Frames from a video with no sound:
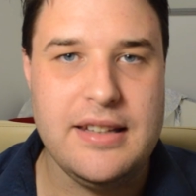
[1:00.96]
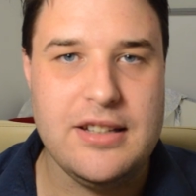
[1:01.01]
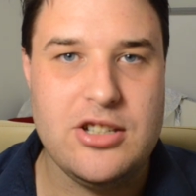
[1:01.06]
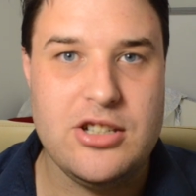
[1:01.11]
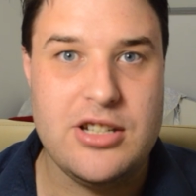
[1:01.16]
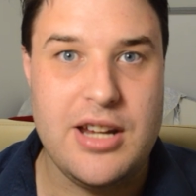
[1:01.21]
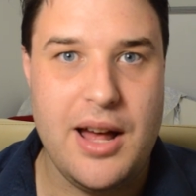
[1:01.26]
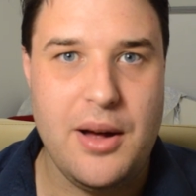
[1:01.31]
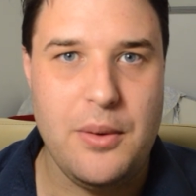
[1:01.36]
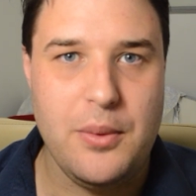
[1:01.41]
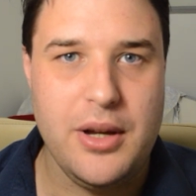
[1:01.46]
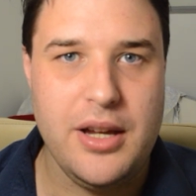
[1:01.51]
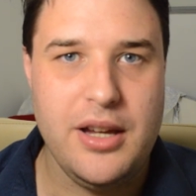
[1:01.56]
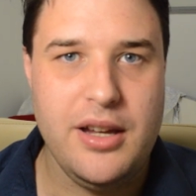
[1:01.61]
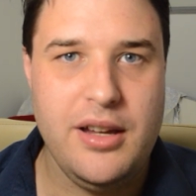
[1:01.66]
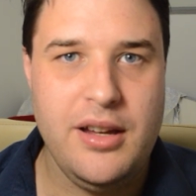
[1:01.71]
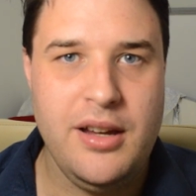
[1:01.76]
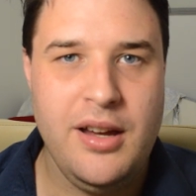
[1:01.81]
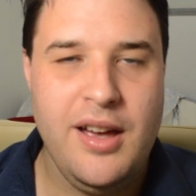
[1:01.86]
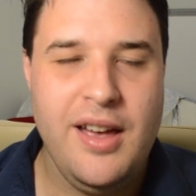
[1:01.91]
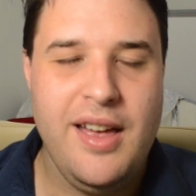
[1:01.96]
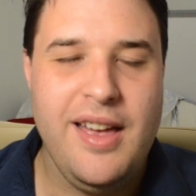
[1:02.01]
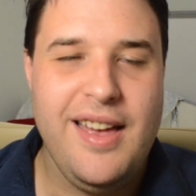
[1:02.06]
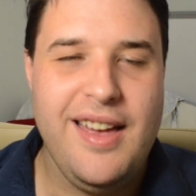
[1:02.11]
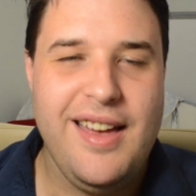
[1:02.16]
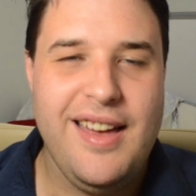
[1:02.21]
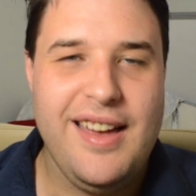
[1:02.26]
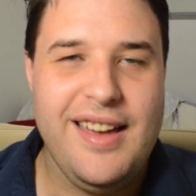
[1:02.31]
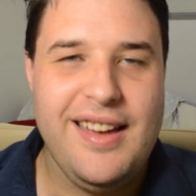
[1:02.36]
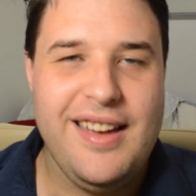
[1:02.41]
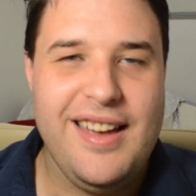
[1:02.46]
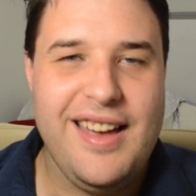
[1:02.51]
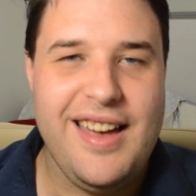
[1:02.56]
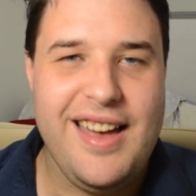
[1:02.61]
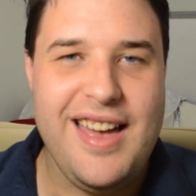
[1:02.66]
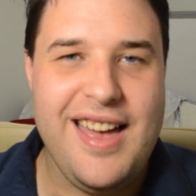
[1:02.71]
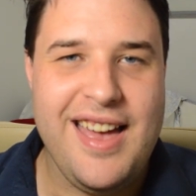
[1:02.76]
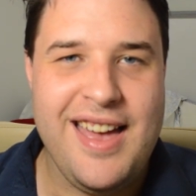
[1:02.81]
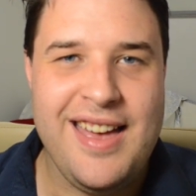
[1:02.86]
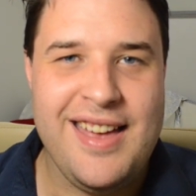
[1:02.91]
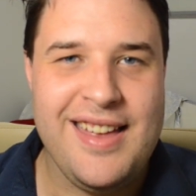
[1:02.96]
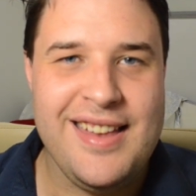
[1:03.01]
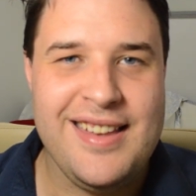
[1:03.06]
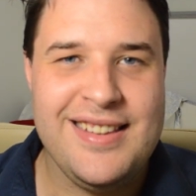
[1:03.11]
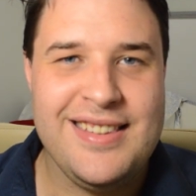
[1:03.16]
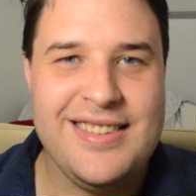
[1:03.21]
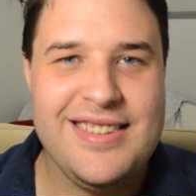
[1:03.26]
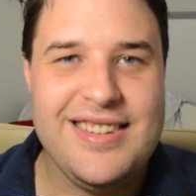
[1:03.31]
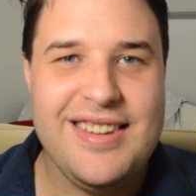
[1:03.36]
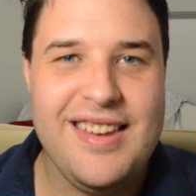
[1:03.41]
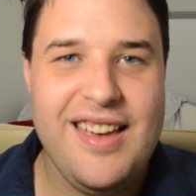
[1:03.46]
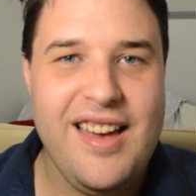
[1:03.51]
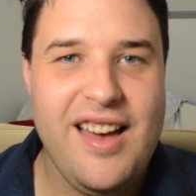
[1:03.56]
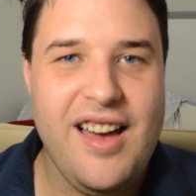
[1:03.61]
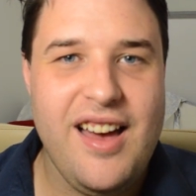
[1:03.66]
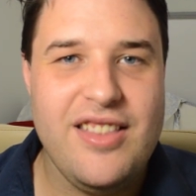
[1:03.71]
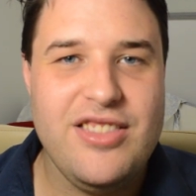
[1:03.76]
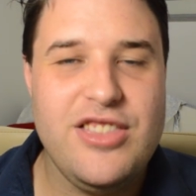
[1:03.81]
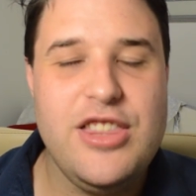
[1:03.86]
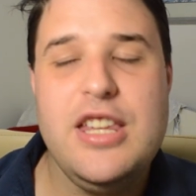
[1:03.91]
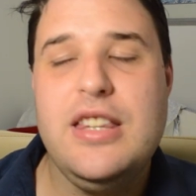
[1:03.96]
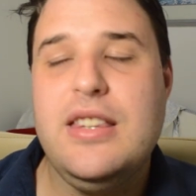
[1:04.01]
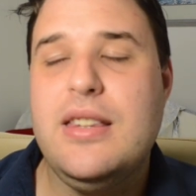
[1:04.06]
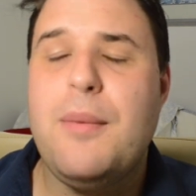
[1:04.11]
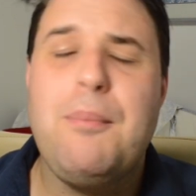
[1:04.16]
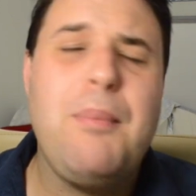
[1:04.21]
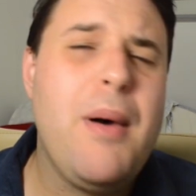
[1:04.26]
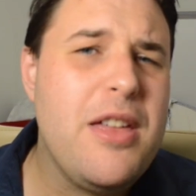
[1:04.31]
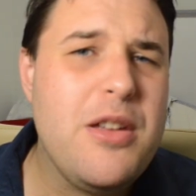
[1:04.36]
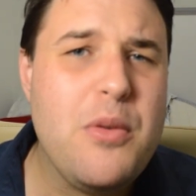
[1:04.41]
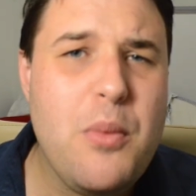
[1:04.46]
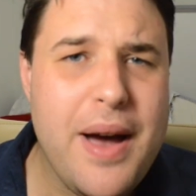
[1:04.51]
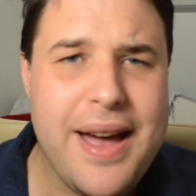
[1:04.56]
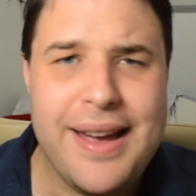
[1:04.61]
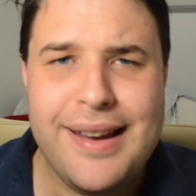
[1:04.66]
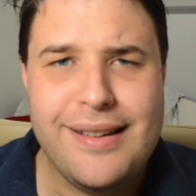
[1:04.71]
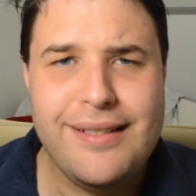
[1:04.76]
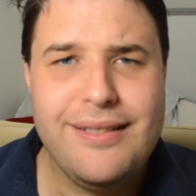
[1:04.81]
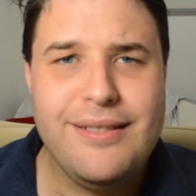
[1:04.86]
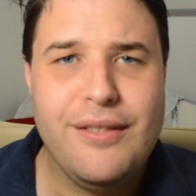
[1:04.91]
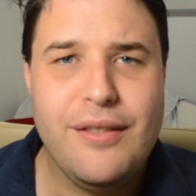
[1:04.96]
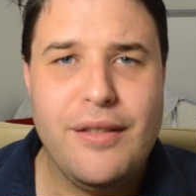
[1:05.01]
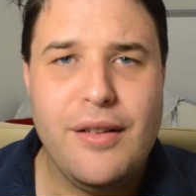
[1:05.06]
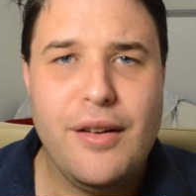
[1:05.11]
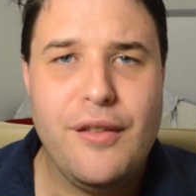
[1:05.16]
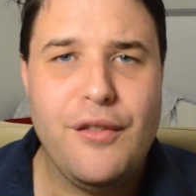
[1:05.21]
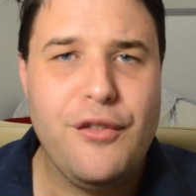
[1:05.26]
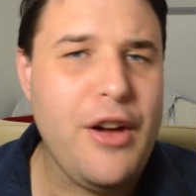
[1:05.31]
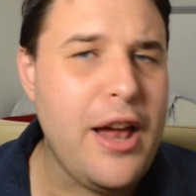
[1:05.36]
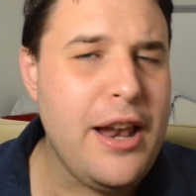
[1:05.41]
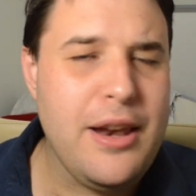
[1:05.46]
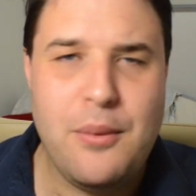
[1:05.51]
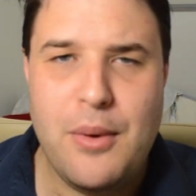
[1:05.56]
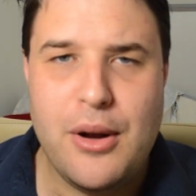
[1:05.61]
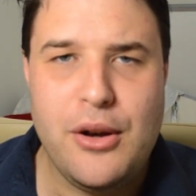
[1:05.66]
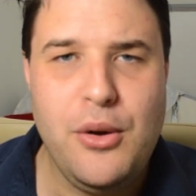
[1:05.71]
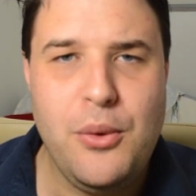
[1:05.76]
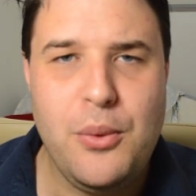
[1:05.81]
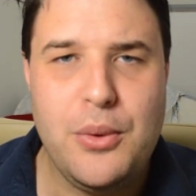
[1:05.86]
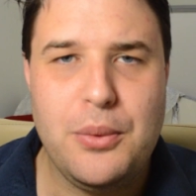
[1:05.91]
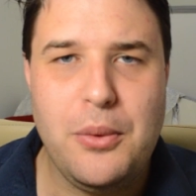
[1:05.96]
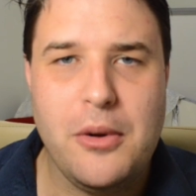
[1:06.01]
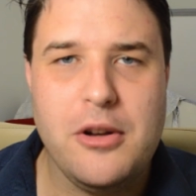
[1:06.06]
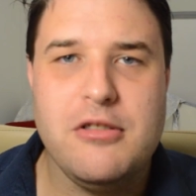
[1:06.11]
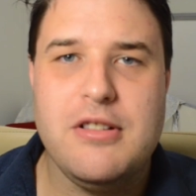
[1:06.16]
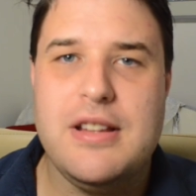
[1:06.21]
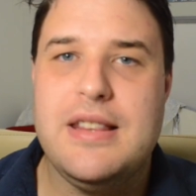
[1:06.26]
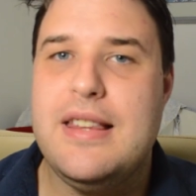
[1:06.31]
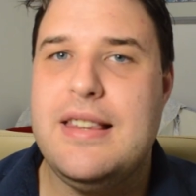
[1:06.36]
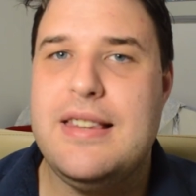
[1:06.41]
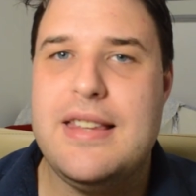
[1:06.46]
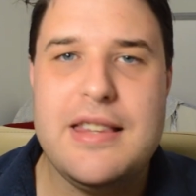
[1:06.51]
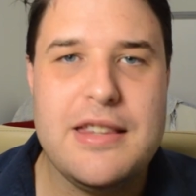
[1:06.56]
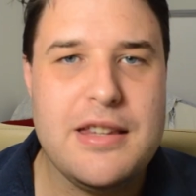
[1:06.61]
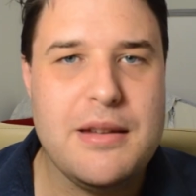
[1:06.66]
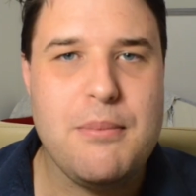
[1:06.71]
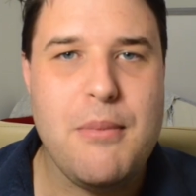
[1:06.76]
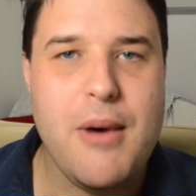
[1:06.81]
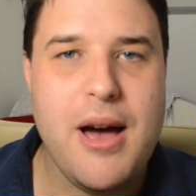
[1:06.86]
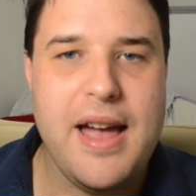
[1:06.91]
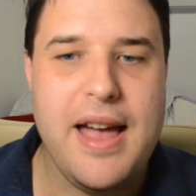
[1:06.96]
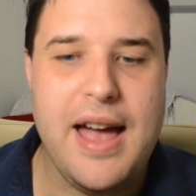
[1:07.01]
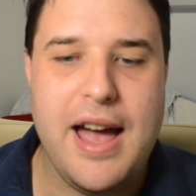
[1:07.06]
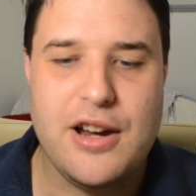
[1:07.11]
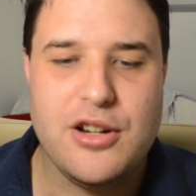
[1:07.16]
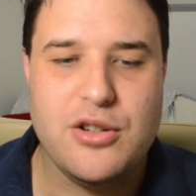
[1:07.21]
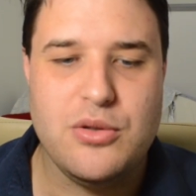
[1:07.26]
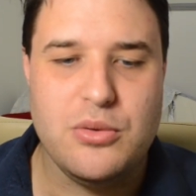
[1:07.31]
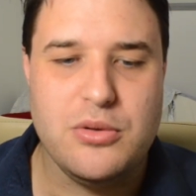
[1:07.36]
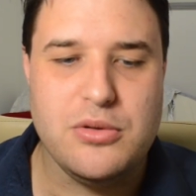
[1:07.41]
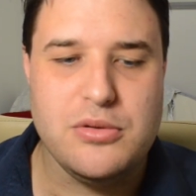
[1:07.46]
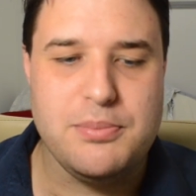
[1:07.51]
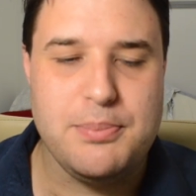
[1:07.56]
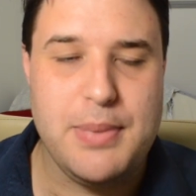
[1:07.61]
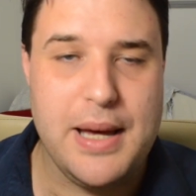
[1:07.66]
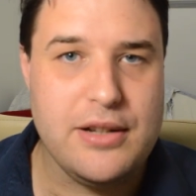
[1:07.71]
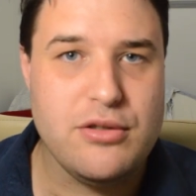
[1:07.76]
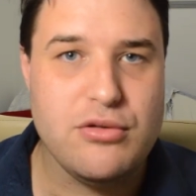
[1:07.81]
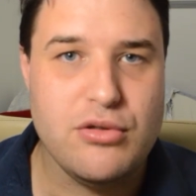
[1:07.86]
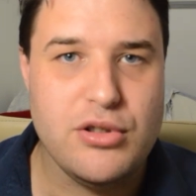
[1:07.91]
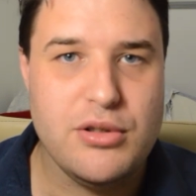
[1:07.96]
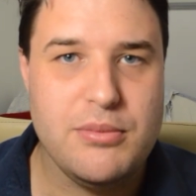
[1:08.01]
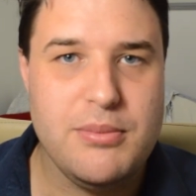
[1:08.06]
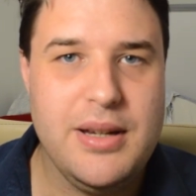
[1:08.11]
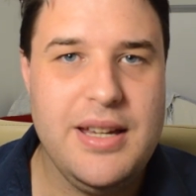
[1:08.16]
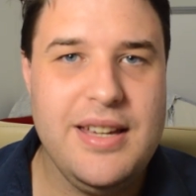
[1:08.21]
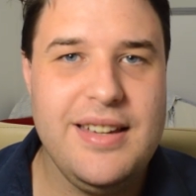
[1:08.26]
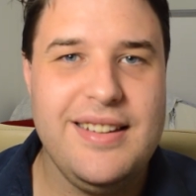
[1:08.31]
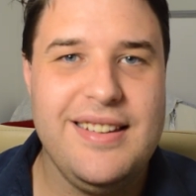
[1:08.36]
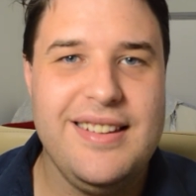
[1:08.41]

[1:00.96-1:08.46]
it, shall we? And this, by the way, for anyone who was wondering, this isn't my actual bedroom.